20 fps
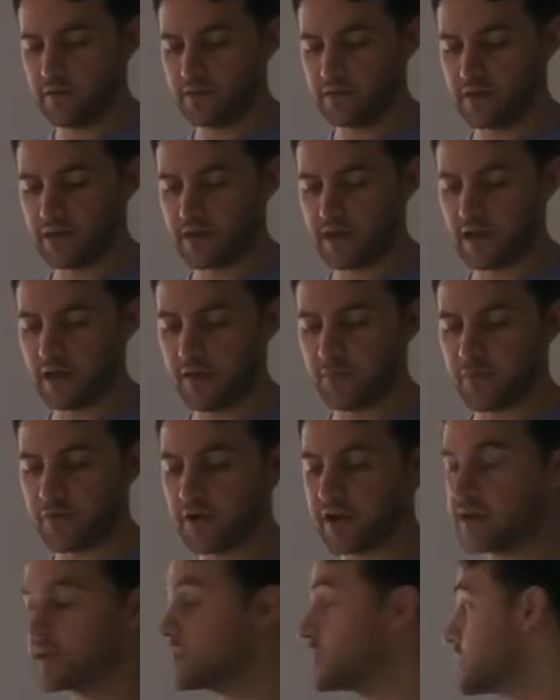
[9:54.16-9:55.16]
the key
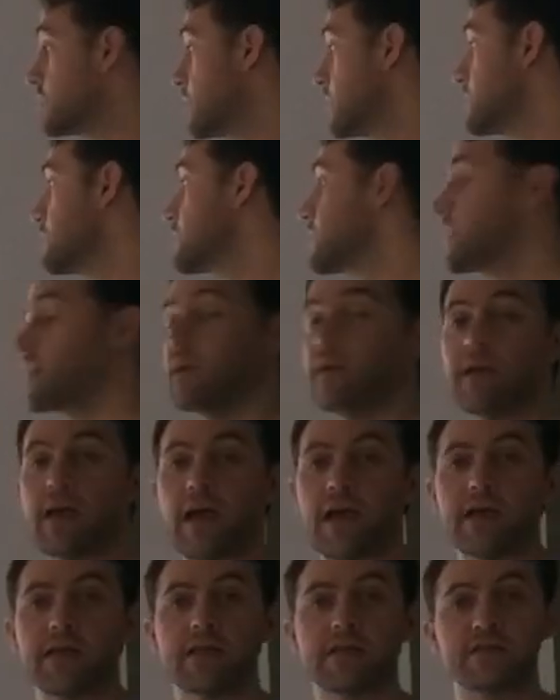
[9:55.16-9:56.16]
operation that we're looking
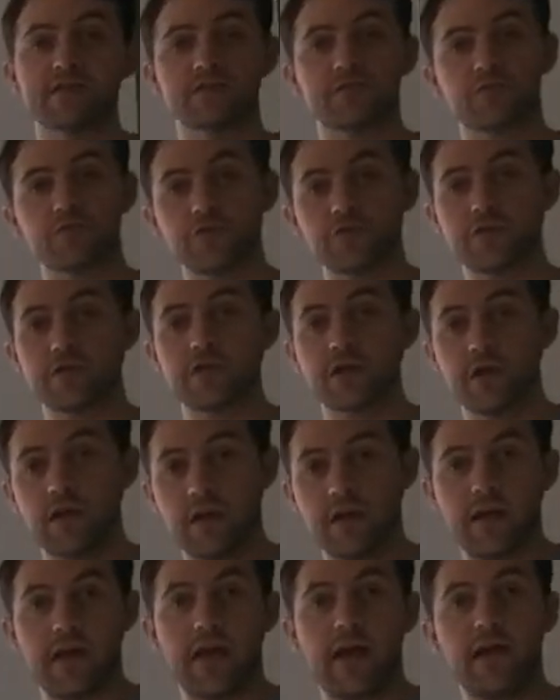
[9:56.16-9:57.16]
at is root,
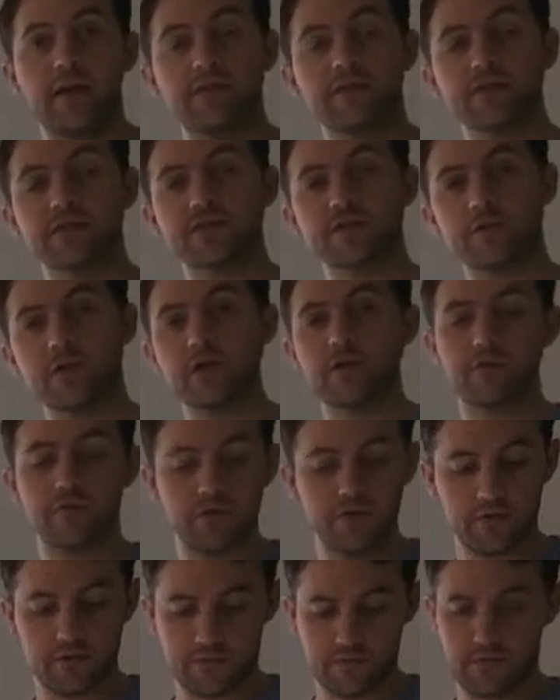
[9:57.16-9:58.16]
and the square
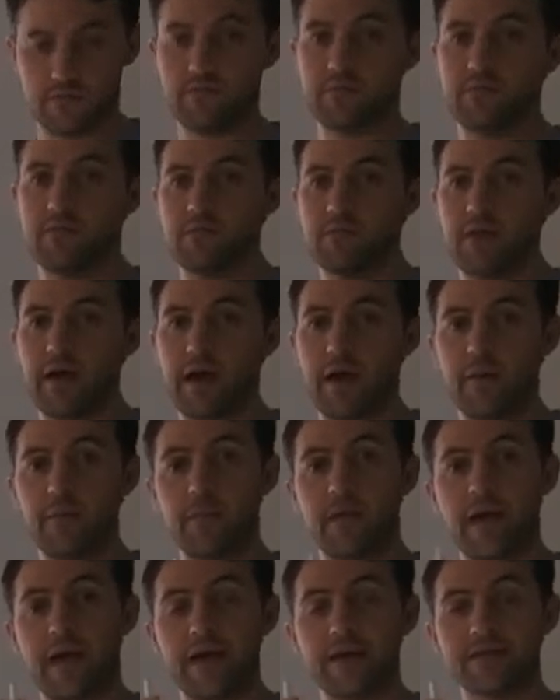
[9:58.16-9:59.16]
root
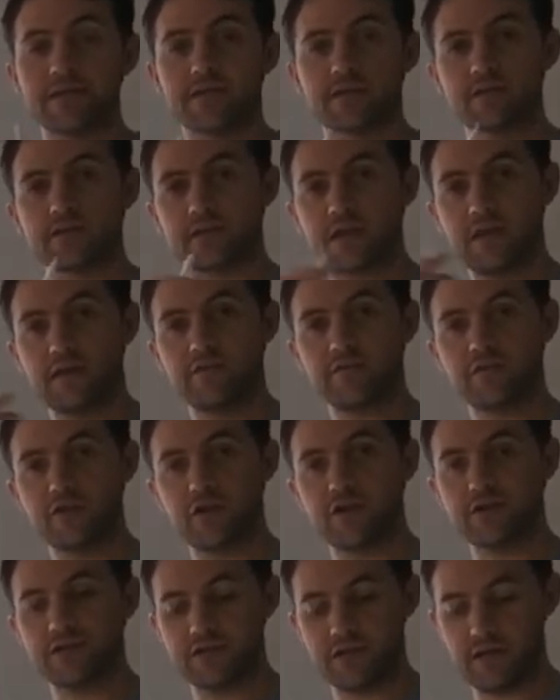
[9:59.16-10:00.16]
has its
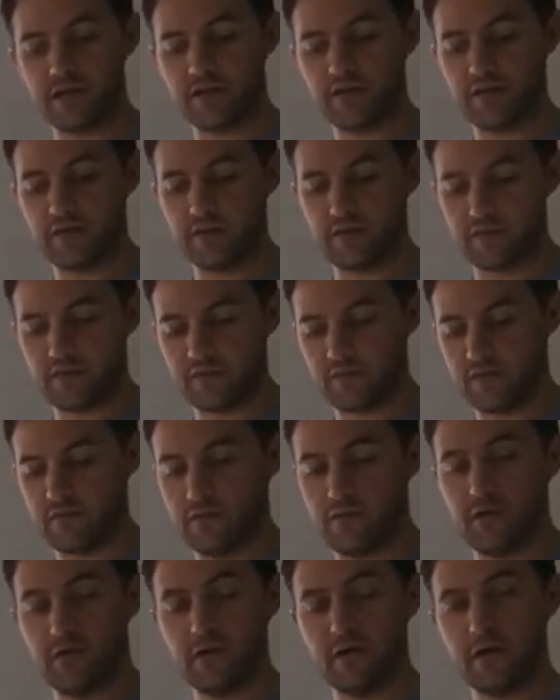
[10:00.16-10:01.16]
inverse is
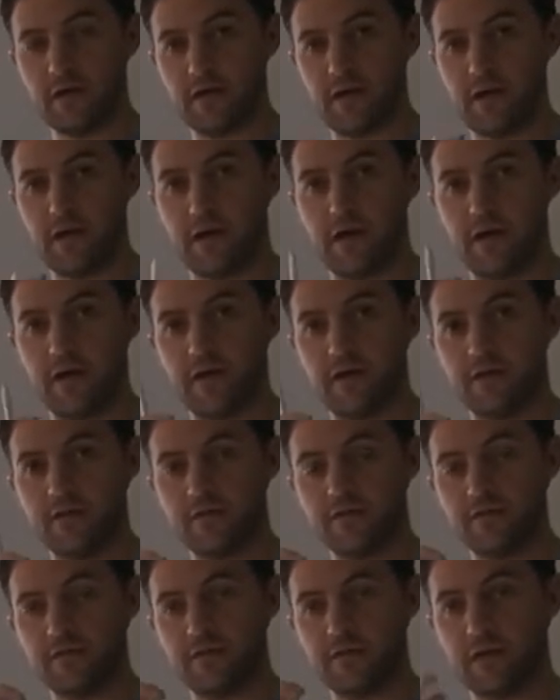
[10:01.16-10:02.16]

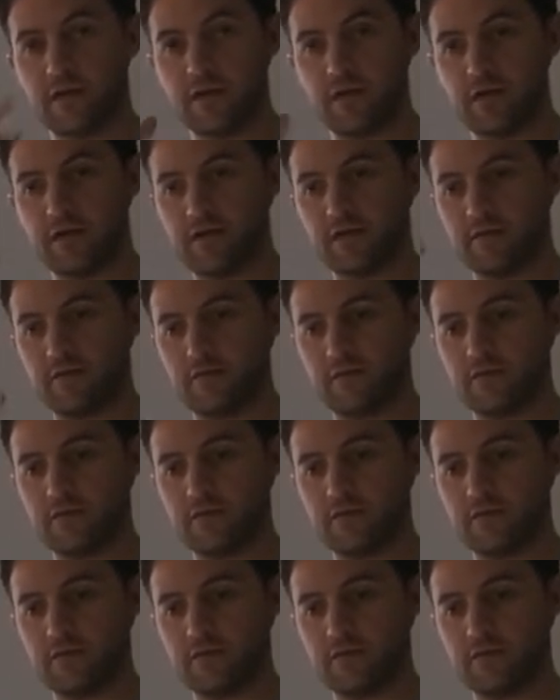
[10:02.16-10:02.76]
the